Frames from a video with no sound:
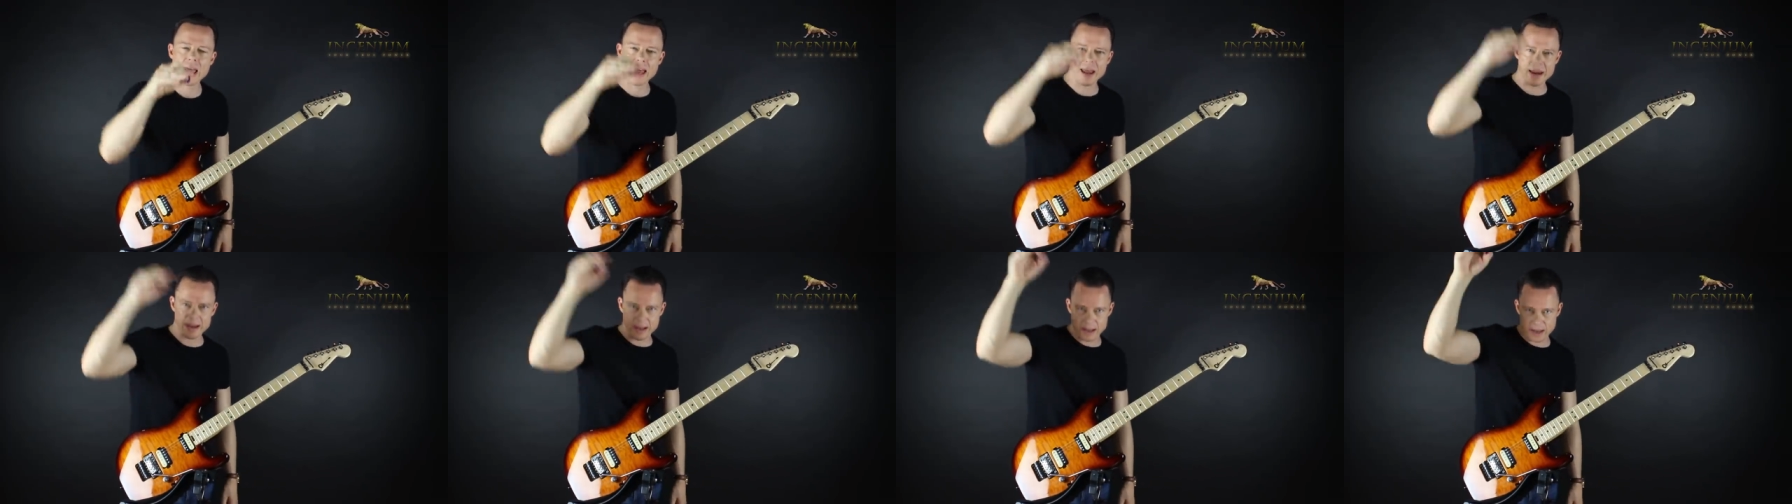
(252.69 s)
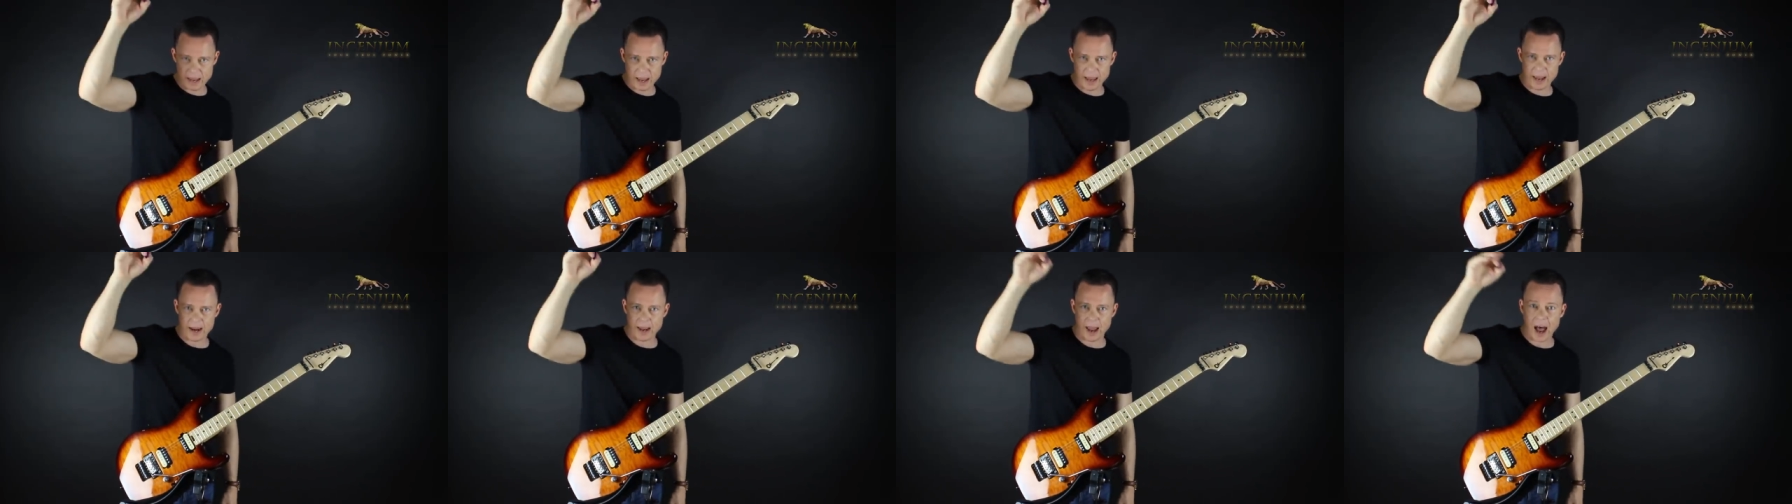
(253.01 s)
at,
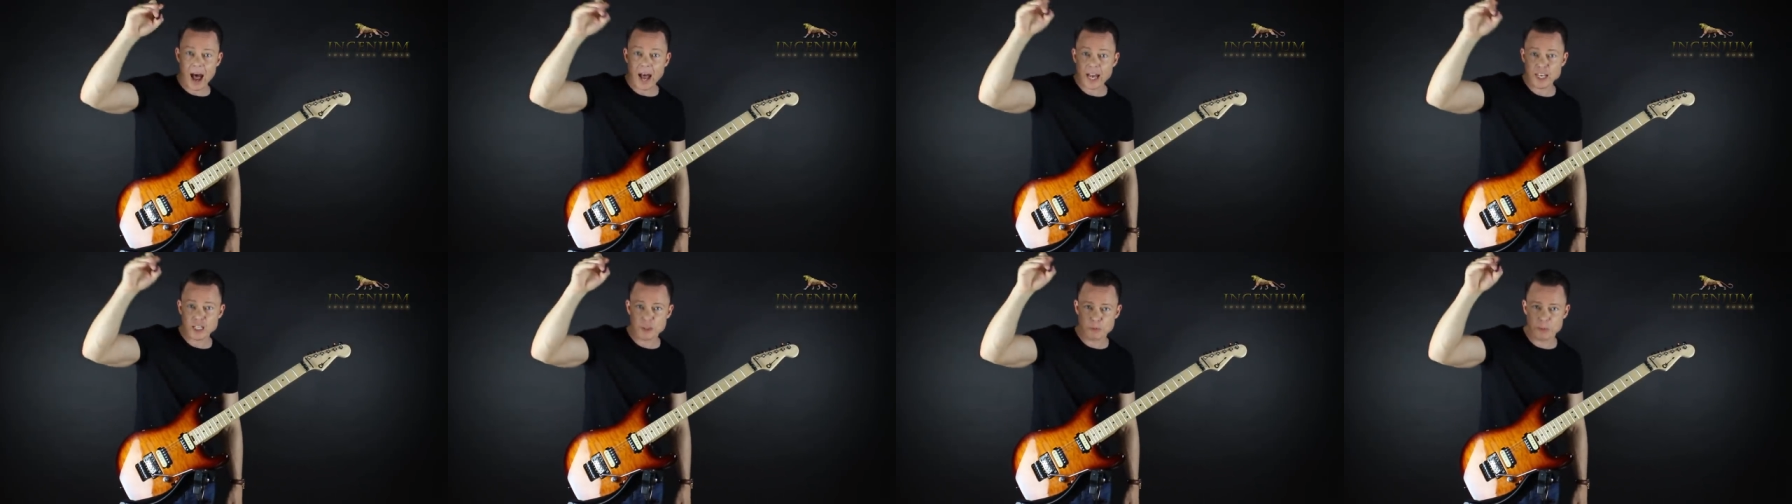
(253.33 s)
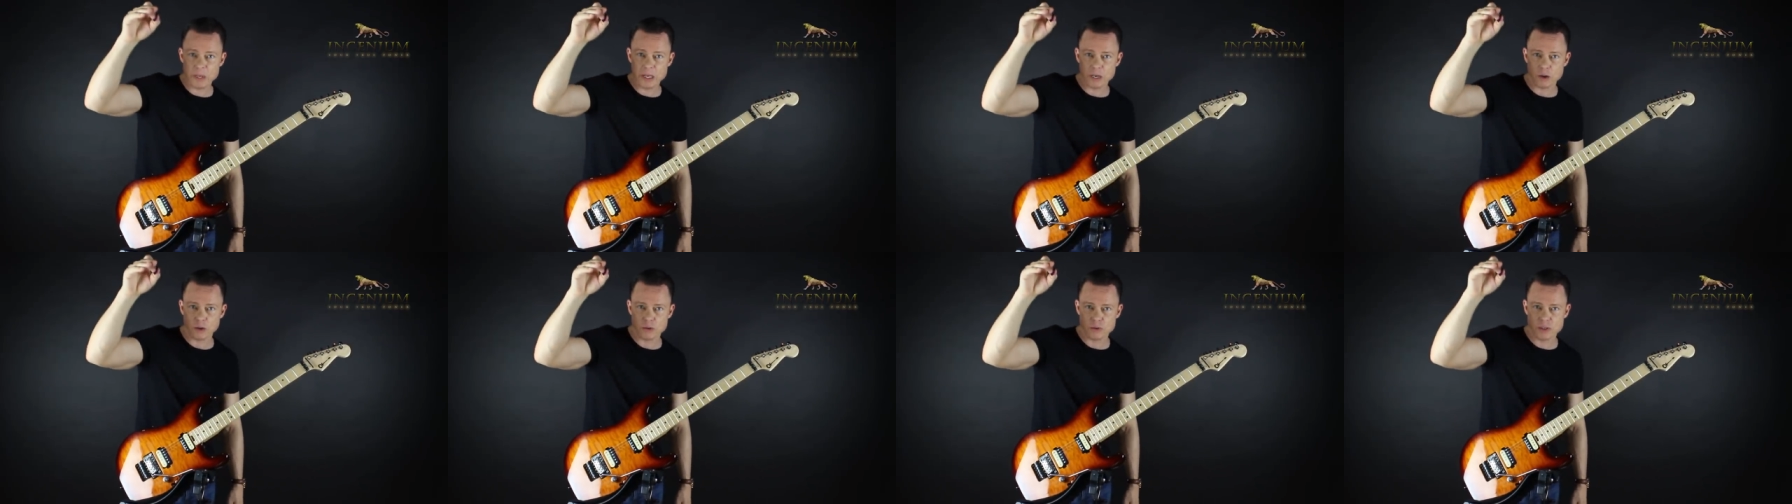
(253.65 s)
at
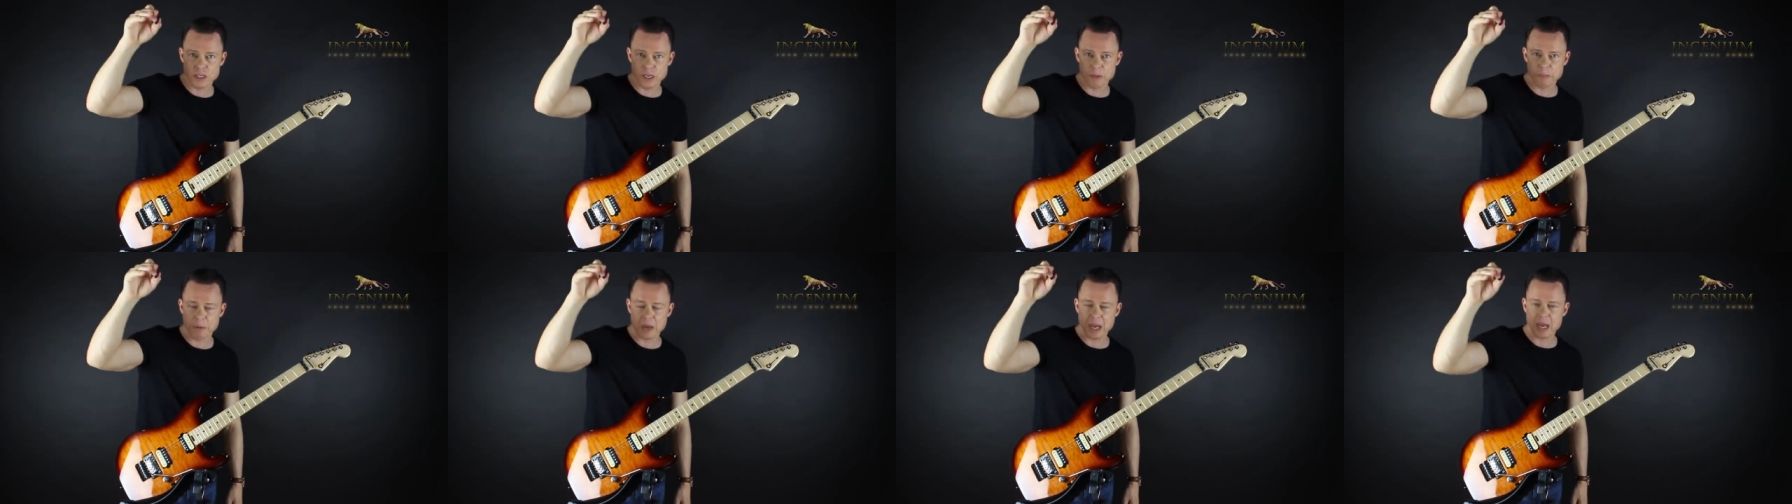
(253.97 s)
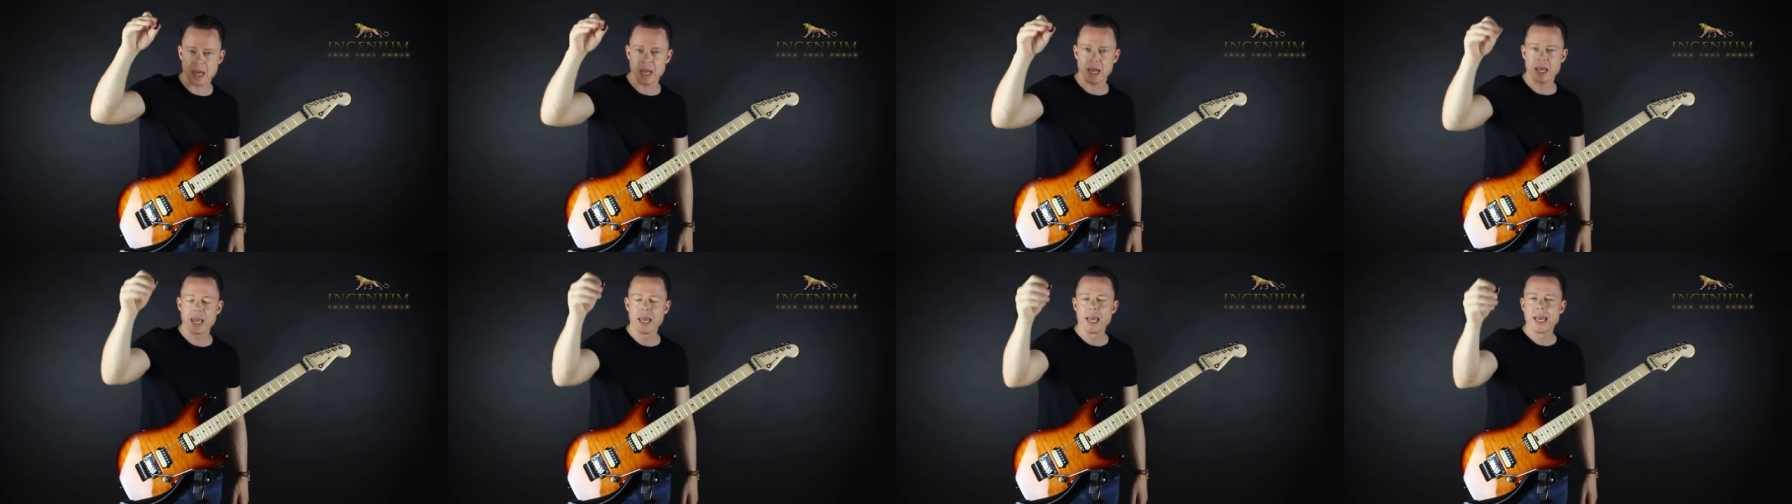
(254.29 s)
high-speed alternate
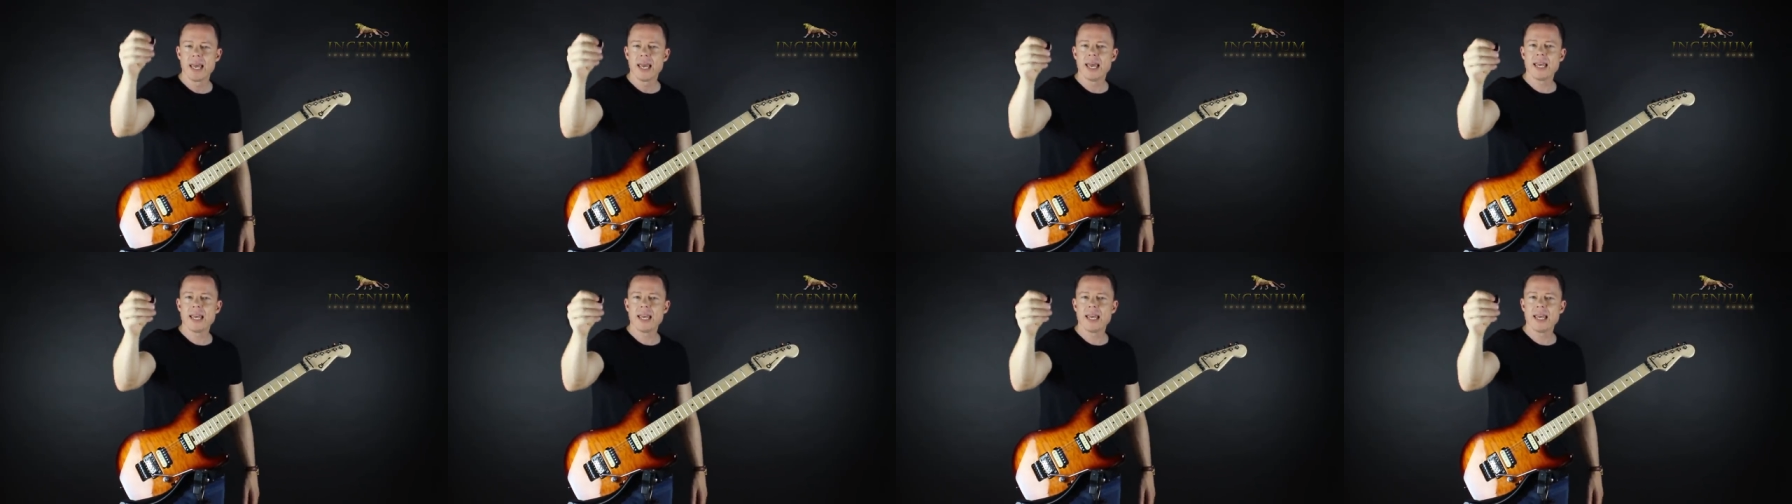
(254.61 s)
picking,